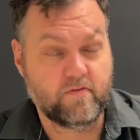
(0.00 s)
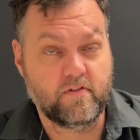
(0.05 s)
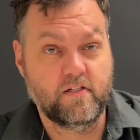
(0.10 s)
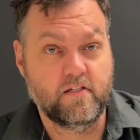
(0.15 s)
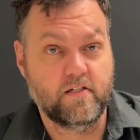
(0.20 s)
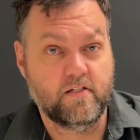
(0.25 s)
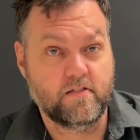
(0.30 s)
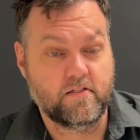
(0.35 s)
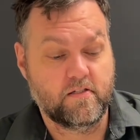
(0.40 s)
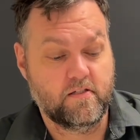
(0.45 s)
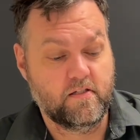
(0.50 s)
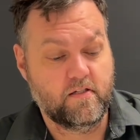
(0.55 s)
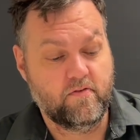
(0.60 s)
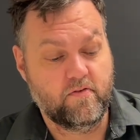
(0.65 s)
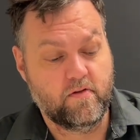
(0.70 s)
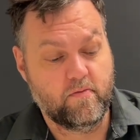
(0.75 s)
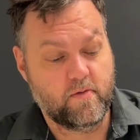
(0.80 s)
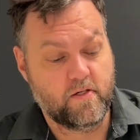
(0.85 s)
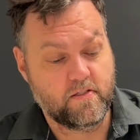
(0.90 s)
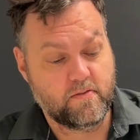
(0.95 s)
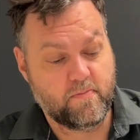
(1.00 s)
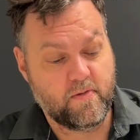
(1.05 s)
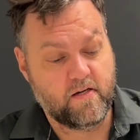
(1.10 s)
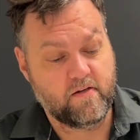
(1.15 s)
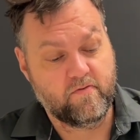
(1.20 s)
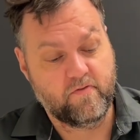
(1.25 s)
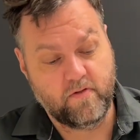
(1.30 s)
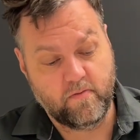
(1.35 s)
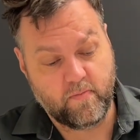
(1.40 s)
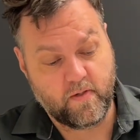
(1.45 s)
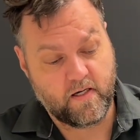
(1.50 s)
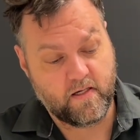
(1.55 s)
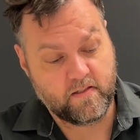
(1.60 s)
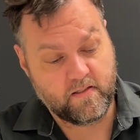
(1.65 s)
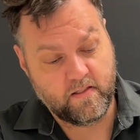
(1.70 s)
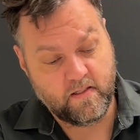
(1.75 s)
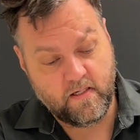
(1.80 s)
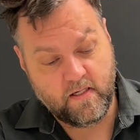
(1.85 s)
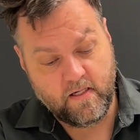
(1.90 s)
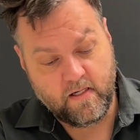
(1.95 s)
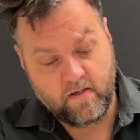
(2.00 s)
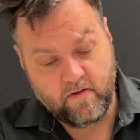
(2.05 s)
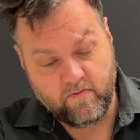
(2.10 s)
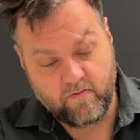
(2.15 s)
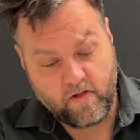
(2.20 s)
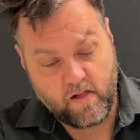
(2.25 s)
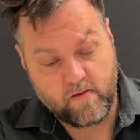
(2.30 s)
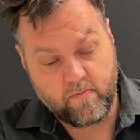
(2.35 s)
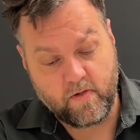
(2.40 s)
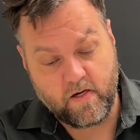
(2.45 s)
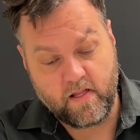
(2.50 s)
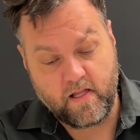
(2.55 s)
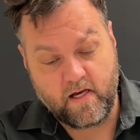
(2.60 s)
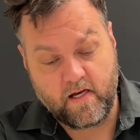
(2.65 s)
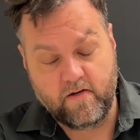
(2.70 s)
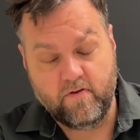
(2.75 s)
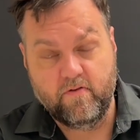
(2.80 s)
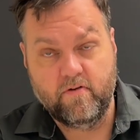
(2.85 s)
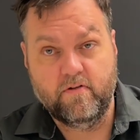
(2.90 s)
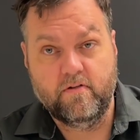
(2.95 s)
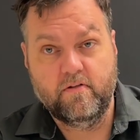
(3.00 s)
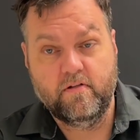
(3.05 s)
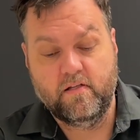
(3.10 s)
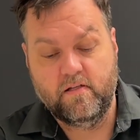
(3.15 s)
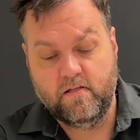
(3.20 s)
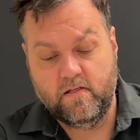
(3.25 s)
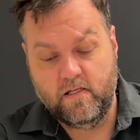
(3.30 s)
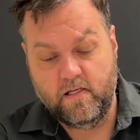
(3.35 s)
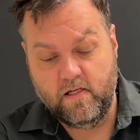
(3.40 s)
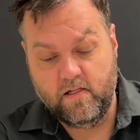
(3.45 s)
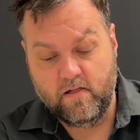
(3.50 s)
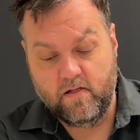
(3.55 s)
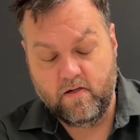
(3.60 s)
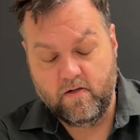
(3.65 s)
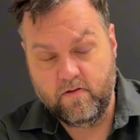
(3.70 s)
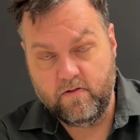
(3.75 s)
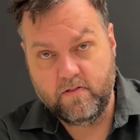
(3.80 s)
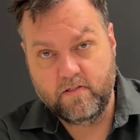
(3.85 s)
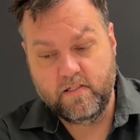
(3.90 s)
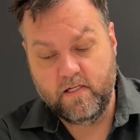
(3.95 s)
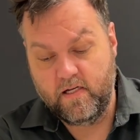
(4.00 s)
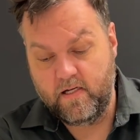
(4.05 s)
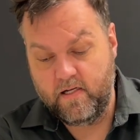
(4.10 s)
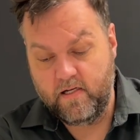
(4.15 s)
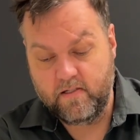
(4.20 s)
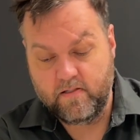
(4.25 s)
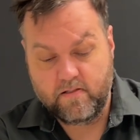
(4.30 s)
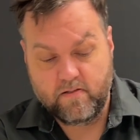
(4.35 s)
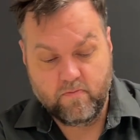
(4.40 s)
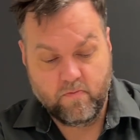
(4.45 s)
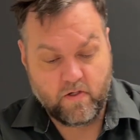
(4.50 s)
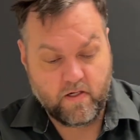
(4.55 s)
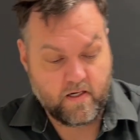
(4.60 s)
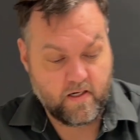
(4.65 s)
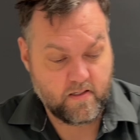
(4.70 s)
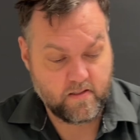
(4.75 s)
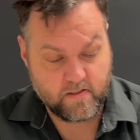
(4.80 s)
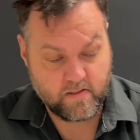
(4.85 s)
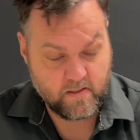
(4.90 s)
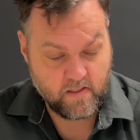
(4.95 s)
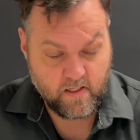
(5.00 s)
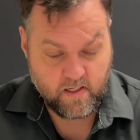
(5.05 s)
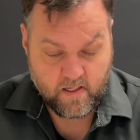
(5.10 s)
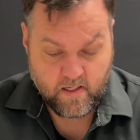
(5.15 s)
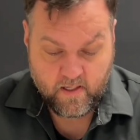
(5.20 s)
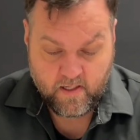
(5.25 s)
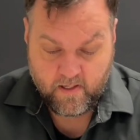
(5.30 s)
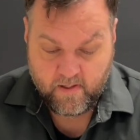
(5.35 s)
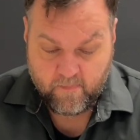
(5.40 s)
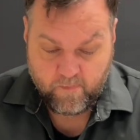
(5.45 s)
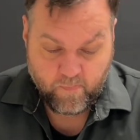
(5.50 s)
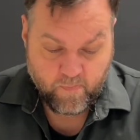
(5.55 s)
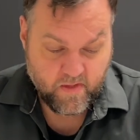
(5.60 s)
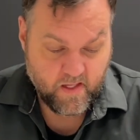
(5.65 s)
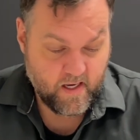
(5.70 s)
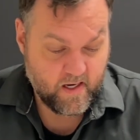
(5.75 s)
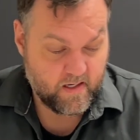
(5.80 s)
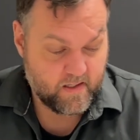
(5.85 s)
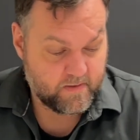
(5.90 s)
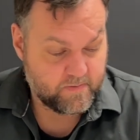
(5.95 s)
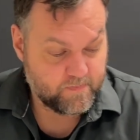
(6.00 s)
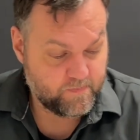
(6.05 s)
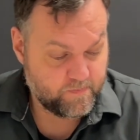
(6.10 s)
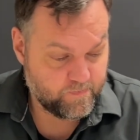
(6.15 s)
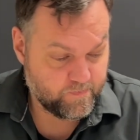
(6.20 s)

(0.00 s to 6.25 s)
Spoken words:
kilo is going to give you the most bang for your buck, followed by the 100 kilo, 10 ounce and 1 ounce. Now,